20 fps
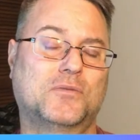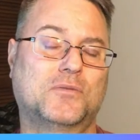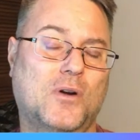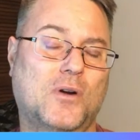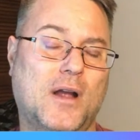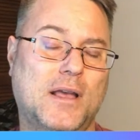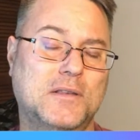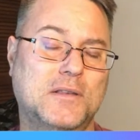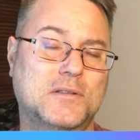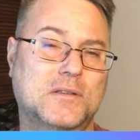
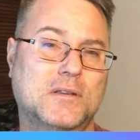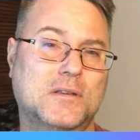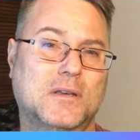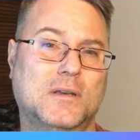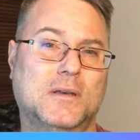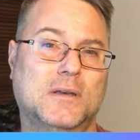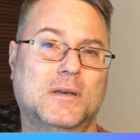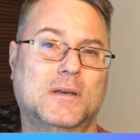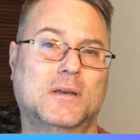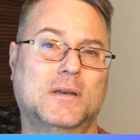And so for
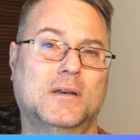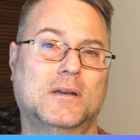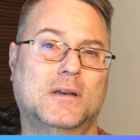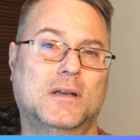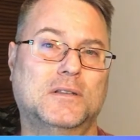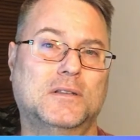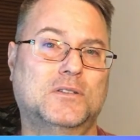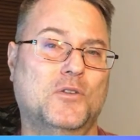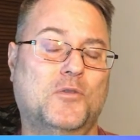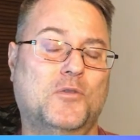Paul,
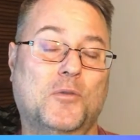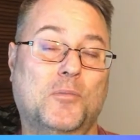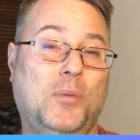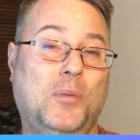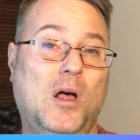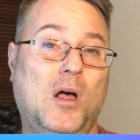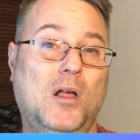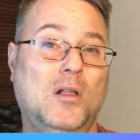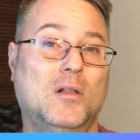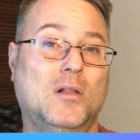
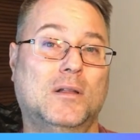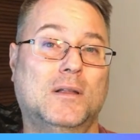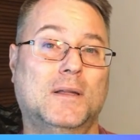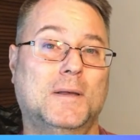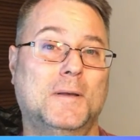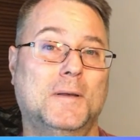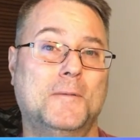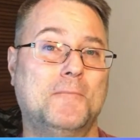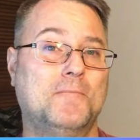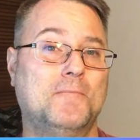he's ready
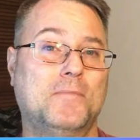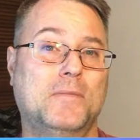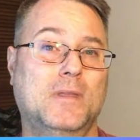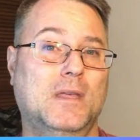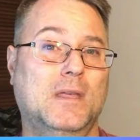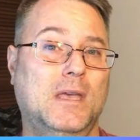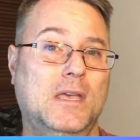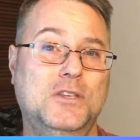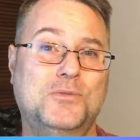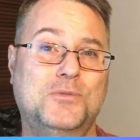to be with the
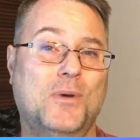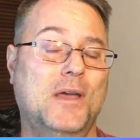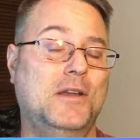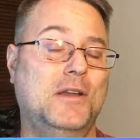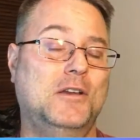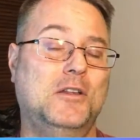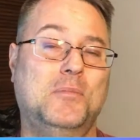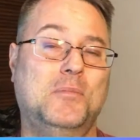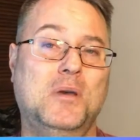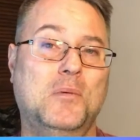Lord.
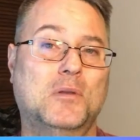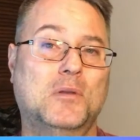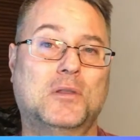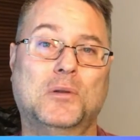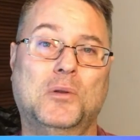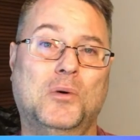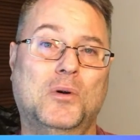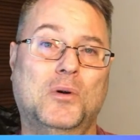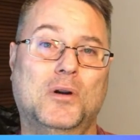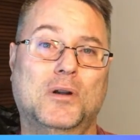He
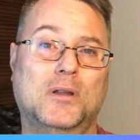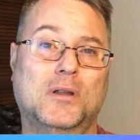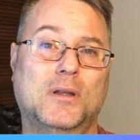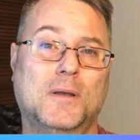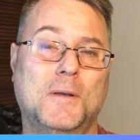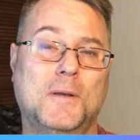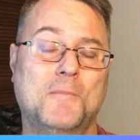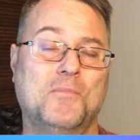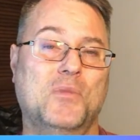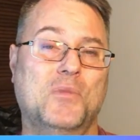
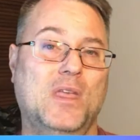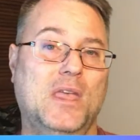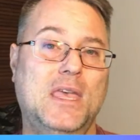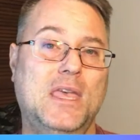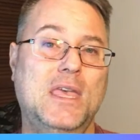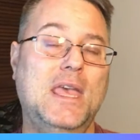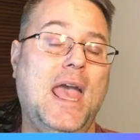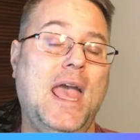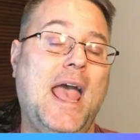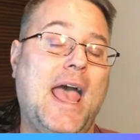has a
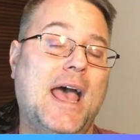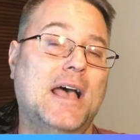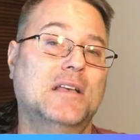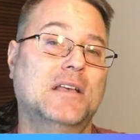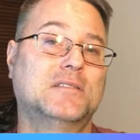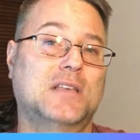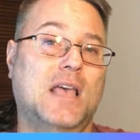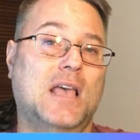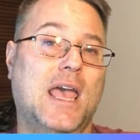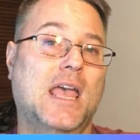glory
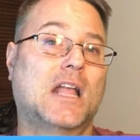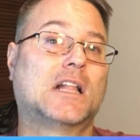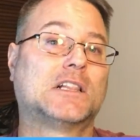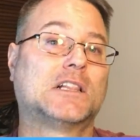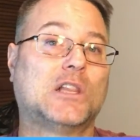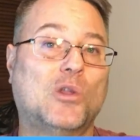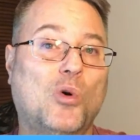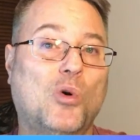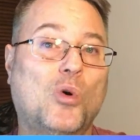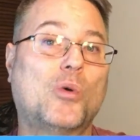ache in
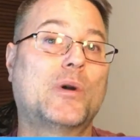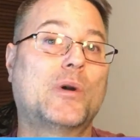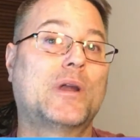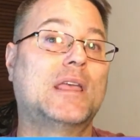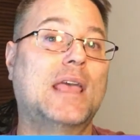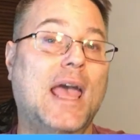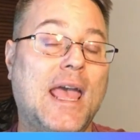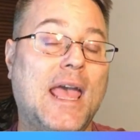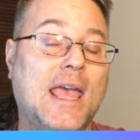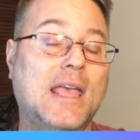his heart.